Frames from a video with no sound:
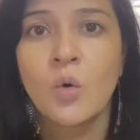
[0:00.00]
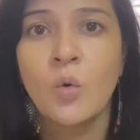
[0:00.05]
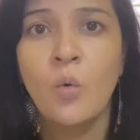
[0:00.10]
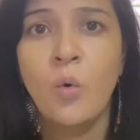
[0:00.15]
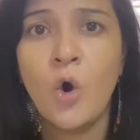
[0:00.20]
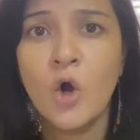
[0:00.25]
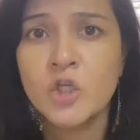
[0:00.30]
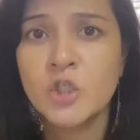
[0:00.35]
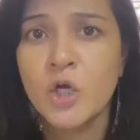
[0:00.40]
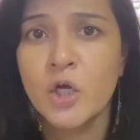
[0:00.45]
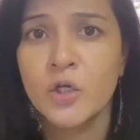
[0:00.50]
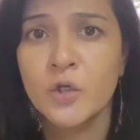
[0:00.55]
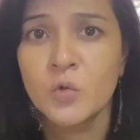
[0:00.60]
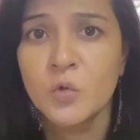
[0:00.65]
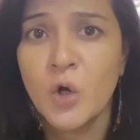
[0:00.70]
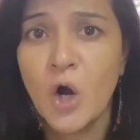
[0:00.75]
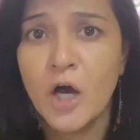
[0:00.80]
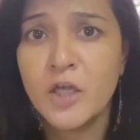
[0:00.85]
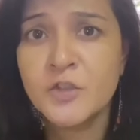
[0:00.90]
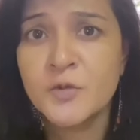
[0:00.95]
What are you
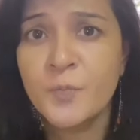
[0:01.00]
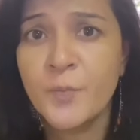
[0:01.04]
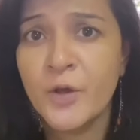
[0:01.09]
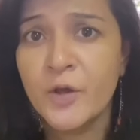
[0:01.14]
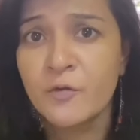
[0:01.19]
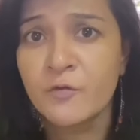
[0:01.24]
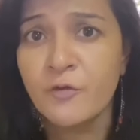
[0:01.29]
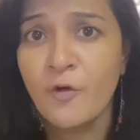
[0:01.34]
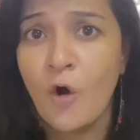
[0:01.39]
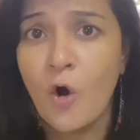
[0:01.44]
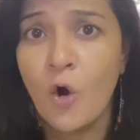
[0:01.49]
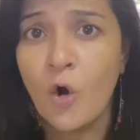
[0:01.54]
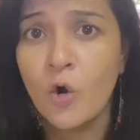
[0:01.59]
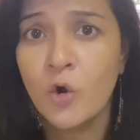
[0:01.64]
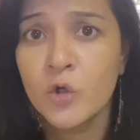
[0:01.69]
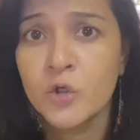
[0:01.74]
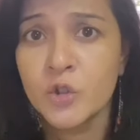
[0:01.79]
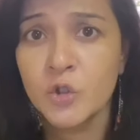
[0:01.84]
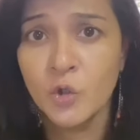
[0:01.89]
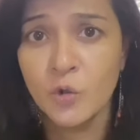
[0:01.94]
gasping
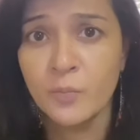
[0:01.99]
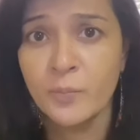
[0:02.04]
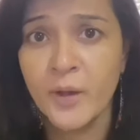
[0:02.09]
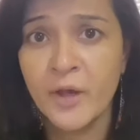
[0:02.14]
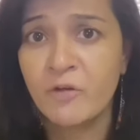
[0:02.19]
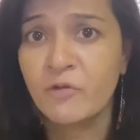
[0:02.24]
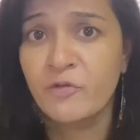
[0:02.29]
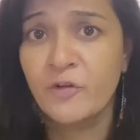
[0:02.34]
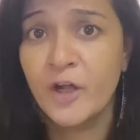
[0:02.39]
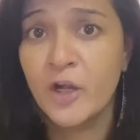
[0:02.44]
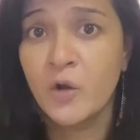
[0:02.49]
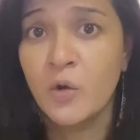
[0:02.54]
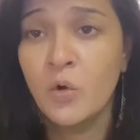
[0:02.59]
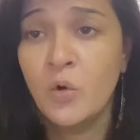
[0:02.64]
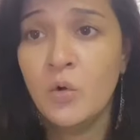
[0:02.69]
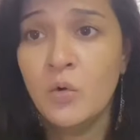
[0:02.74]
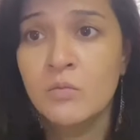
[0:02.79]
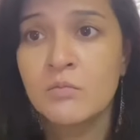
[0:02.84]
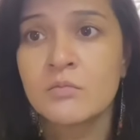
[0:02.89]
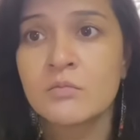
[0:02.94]
for, you big
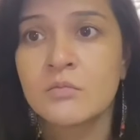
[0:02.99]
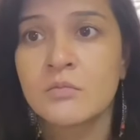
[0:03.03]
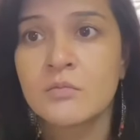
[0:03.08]
fellow?